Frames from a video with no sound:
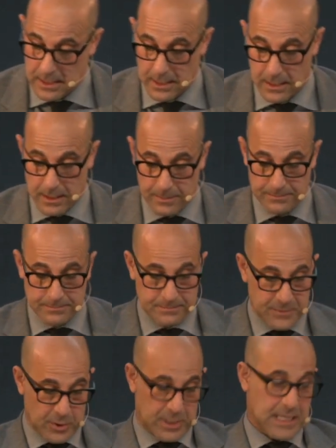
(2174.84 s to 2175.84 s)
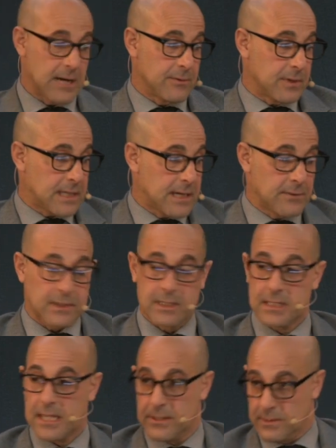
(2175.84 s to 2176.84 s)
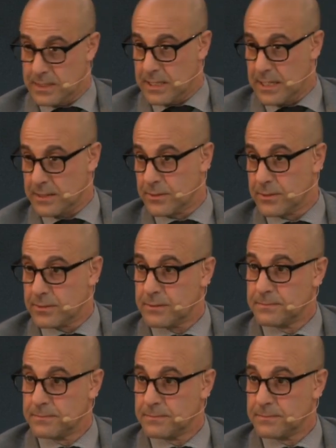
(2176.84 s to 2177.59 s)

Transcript: Um, there are count, countless countless actors.